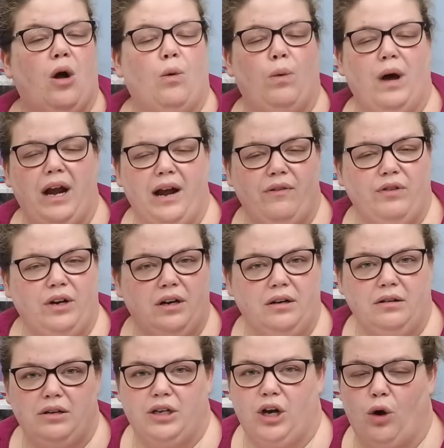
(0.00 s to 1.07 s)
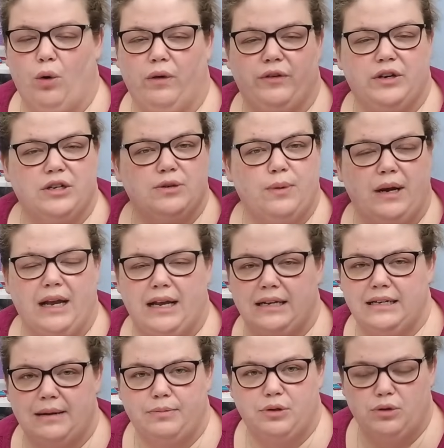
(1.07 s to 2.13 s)
Whatever, or if you just want an
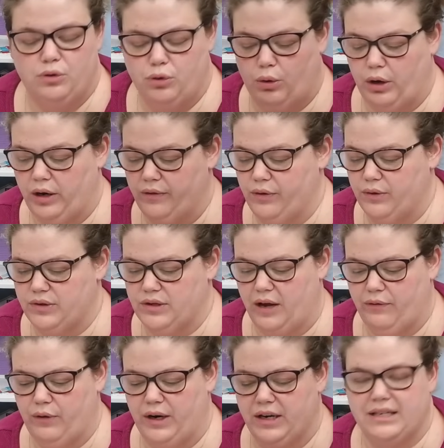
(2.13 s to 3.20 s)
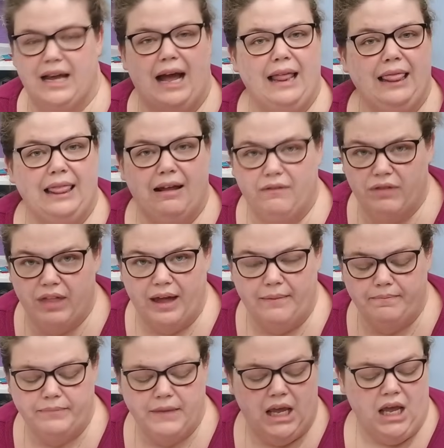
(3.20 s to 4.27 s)
in-depth tutorial on those softwares, I love
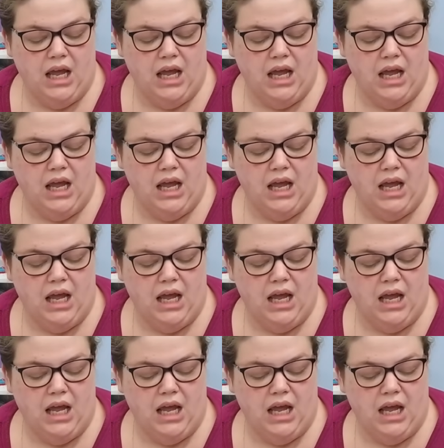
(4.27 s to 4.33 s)
them.